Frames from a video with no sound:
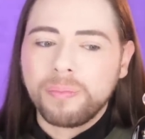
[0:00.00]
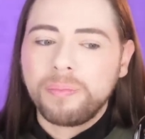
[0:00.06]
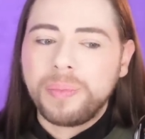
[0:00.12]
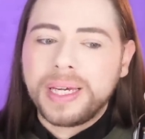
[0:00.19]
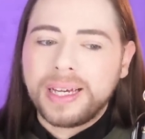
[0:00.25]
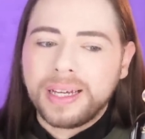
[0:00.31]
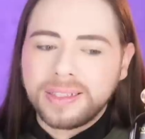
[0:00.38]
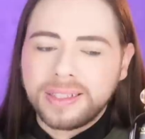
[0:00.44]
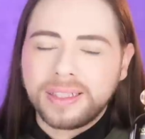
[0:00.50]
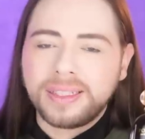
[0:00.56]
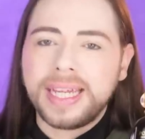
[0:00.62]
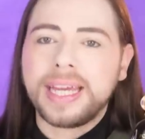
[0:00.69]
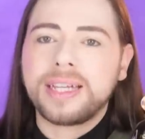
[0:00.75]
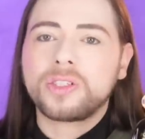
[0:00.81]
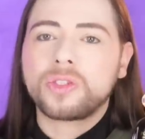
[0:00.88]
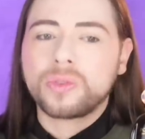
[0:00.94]
because it
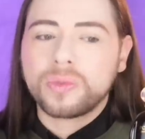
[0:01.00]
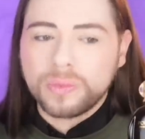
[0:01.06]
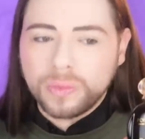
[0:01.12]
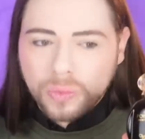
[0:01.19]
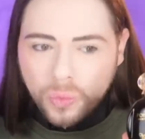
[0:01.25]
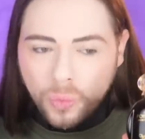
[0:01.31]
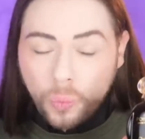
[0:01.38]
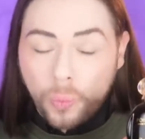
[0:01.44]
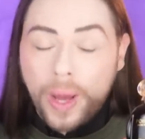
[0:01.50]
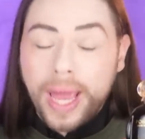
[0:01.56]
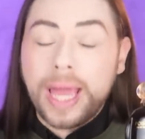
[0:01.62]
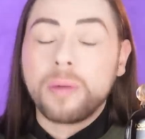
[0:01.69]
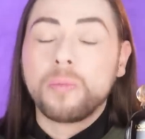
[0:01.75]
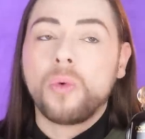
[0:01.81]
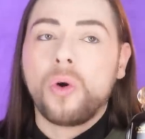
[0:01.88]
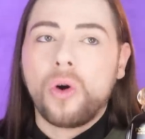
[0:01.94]
takes
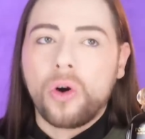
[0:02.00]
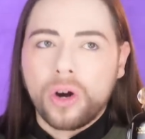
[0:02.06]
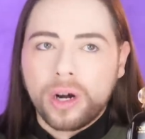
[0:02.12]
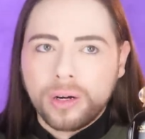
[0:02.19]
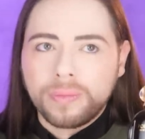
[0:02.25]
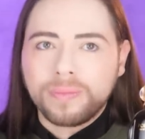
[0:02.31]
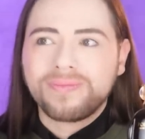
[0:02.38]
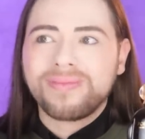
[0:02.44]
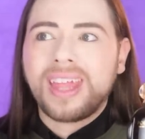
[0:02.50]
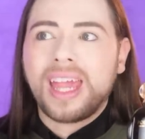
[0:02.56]
way more